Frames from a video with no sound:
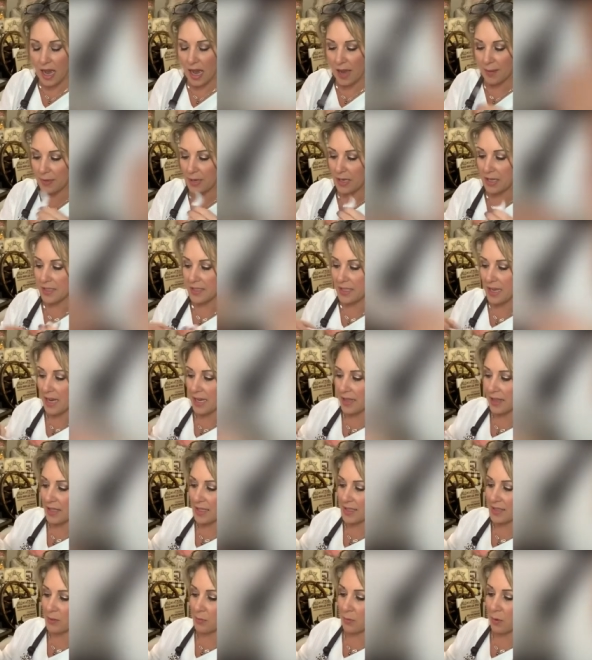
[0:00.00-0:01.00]
I'm gonna
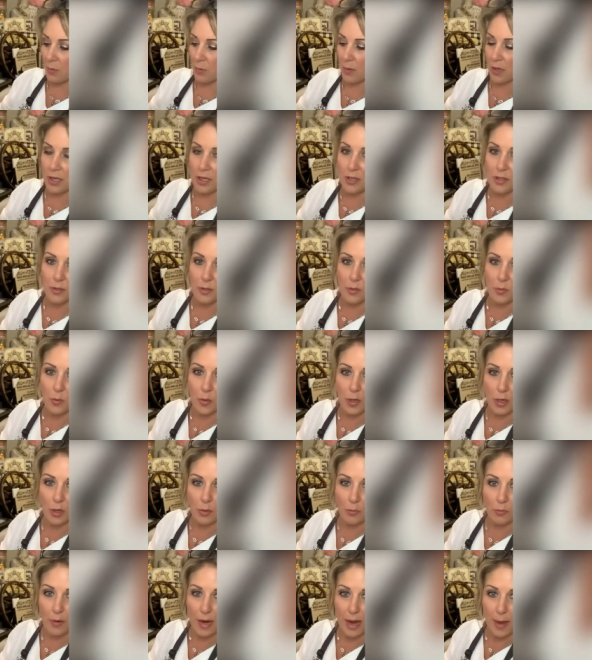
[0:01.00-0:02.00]
take this and what we're gonna do is we're
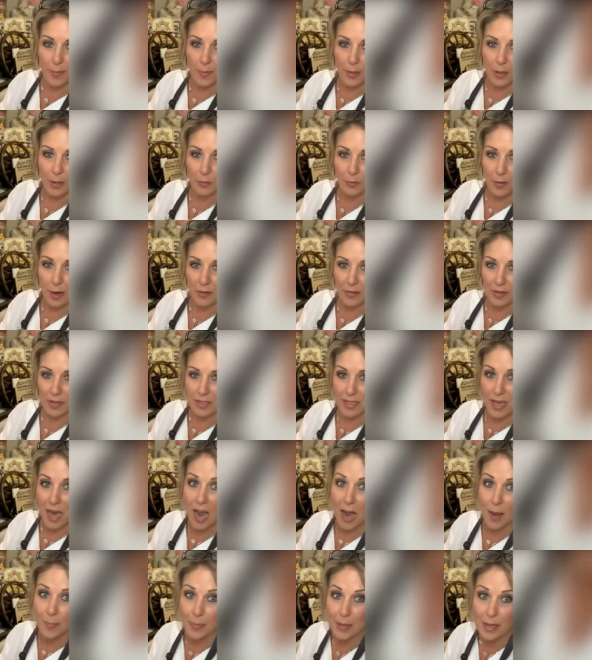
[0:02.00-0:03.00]
gonna wrap it around the
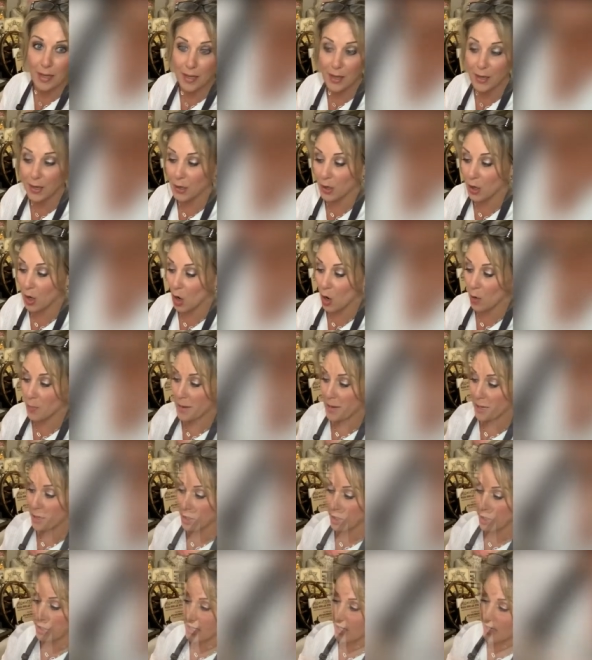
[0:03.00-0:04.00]
top here. Oh my
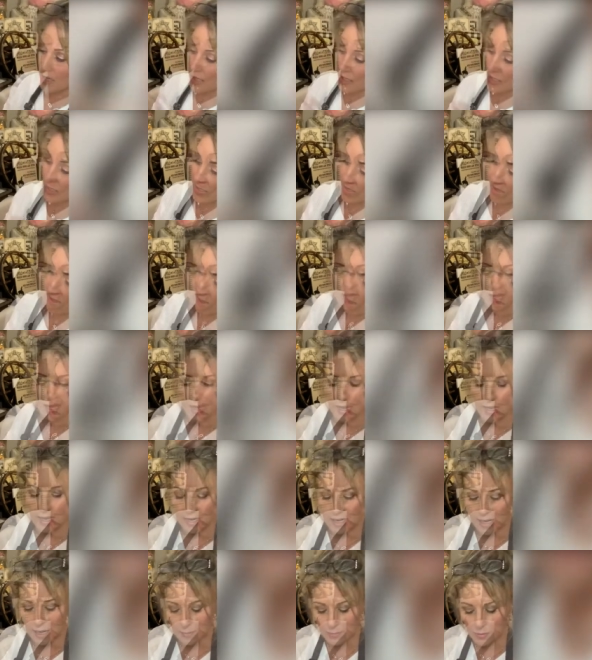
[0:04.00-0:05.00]
goodness. So
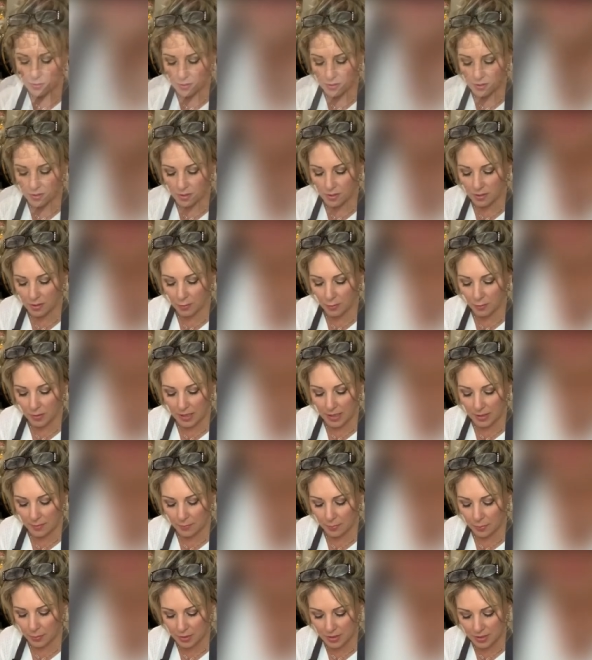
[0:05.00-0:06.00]
it comes with a
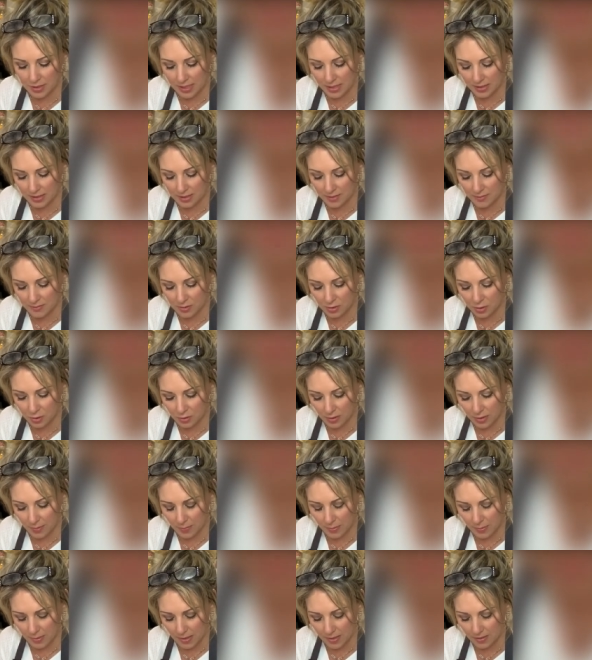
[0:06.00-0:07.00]
3M protective
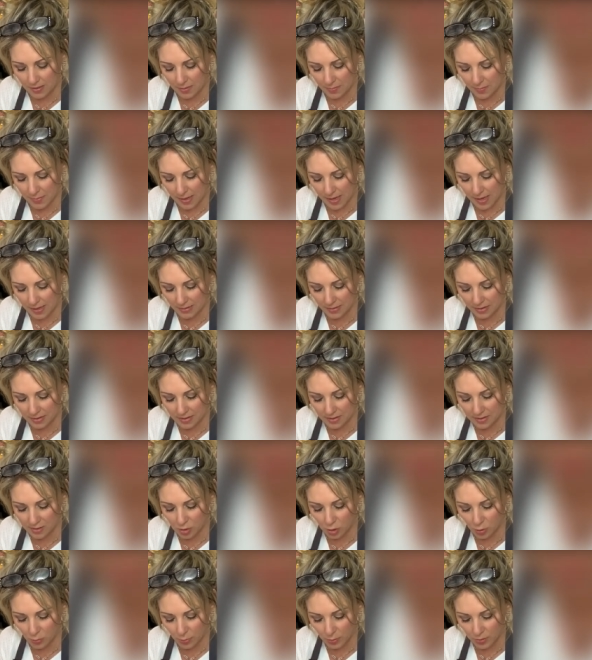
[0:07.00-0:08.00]
strip on the back that's
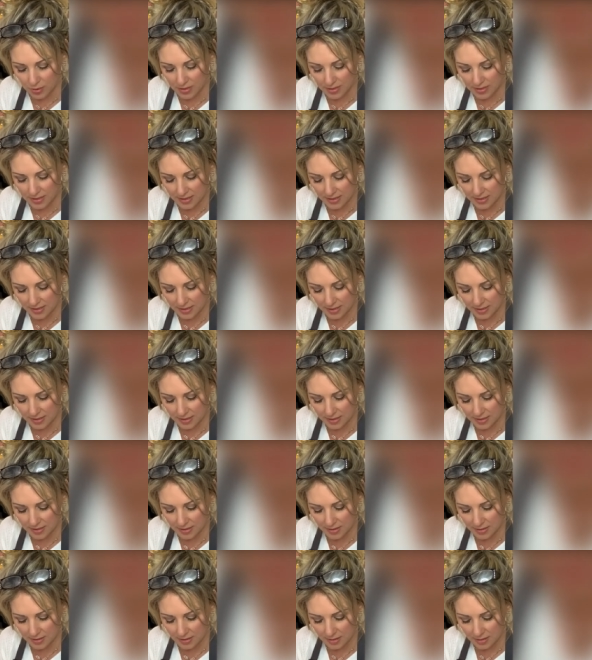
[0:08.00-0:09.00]
super sticky.
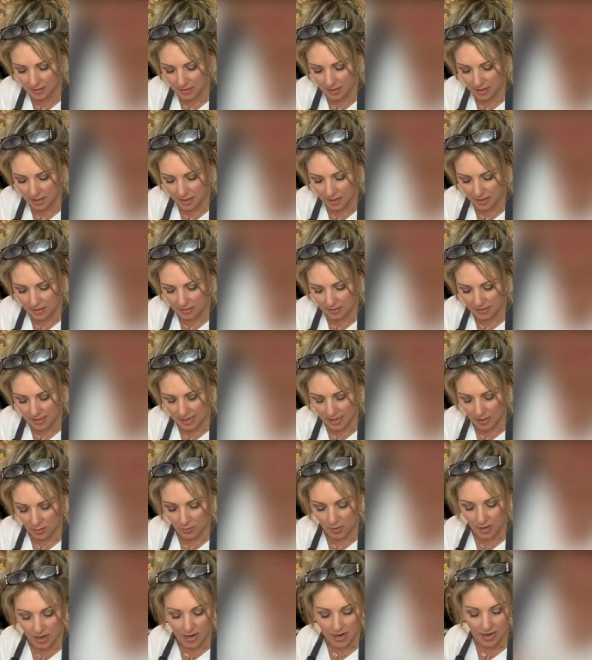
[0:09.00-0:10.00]

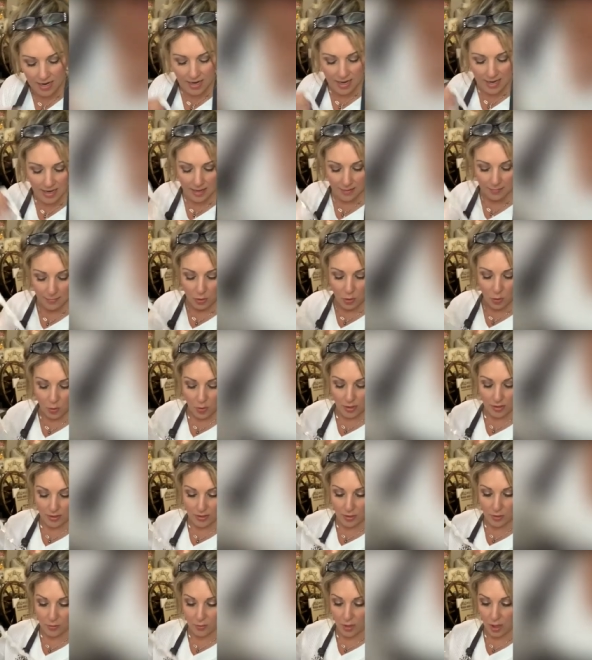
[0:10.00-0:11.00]
Now I am
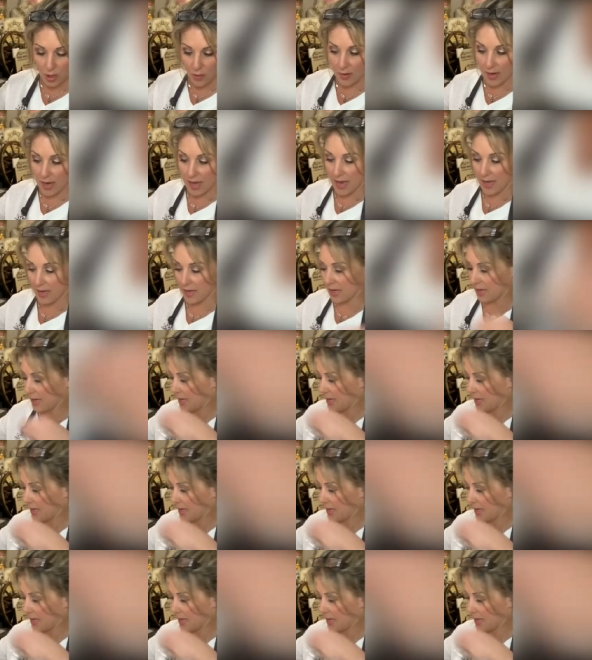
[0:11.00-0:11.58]
going to go ahead